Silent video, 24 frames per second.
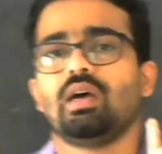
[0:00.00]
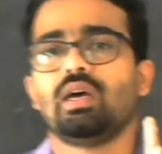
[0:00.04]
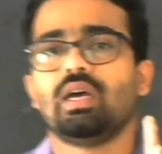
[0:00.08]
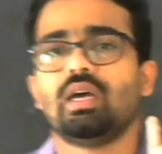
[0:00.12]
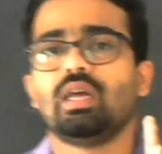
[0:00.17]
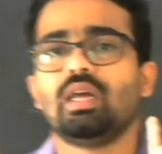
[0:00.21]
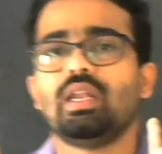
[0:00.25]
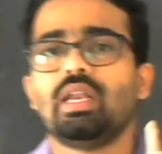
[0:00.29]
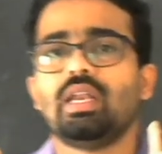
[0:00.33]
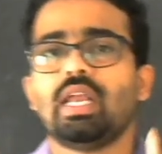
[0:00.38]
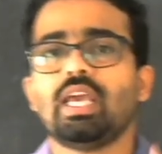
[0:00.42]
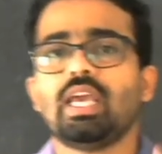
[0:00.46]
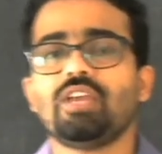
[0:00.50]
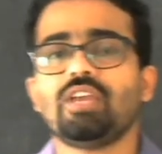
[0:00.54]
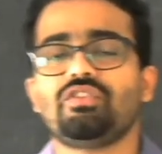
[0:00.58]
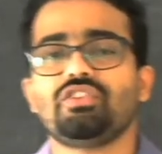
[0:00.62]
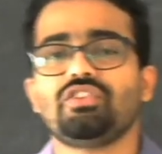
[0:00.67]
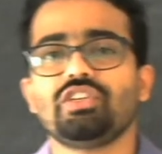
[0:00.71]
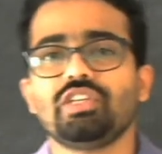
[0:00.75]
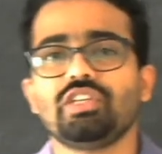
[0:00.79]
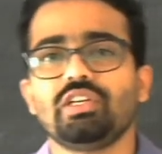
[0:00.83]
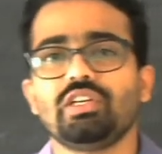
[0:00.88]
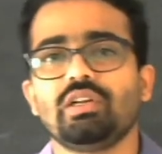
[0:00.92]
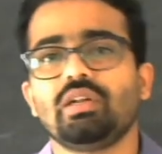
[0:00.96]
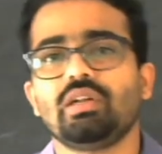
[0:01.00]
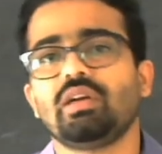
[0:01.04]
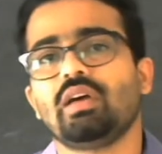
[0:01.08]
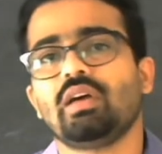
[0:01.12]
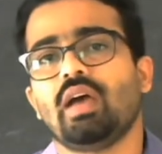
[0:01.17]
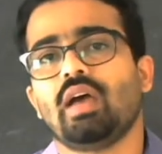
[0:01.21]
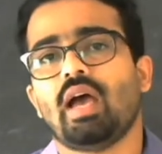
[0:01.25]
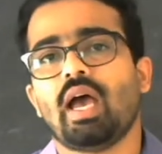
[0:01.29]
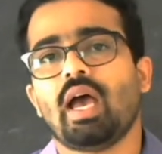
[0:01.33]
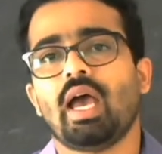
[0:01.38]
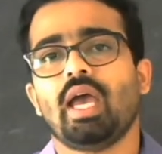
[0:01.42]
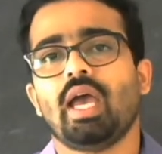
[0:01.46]
nature
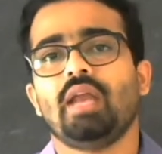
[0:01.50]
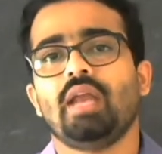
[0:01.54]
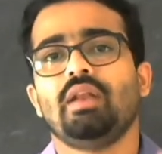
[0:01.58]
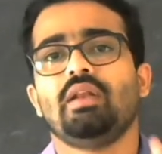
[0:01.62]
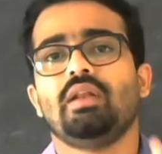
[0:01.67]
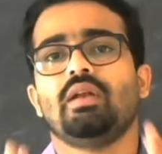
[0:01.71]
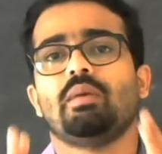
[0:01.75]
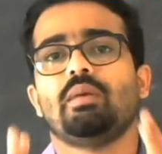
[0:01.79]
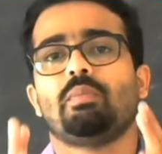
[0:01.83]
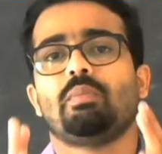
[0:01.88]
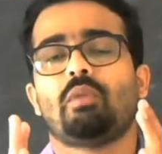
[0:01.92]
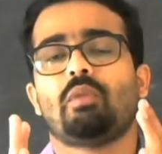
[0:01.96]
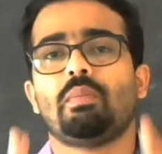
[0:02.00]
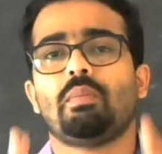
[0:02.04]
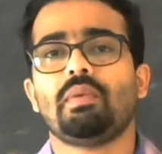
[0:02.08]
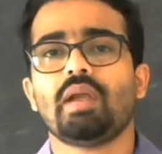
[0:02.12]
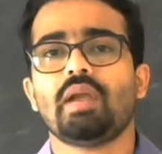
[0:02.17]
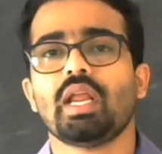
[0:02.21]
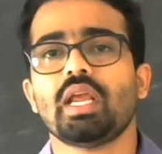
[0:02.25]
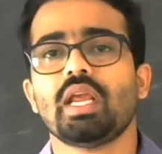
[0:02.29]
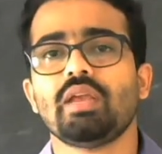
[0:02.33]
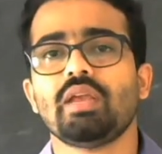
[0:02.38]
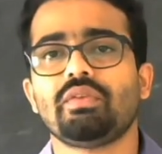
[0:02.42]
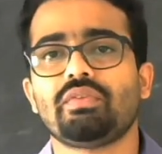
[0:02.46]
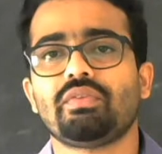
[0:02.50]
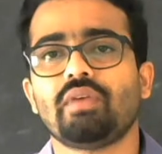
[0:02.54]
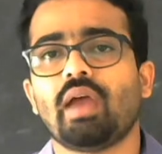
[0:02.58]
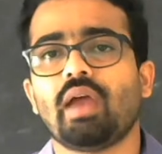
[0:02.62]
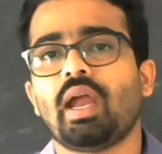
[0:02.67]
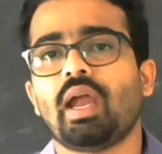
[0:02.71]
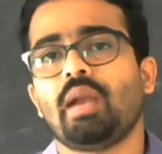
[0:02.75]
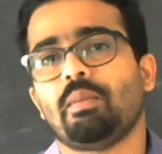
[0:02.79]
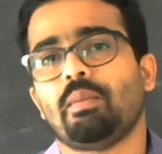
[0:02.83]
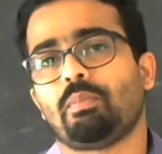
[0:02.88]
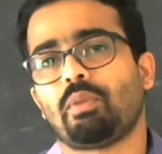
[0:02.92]
and properties and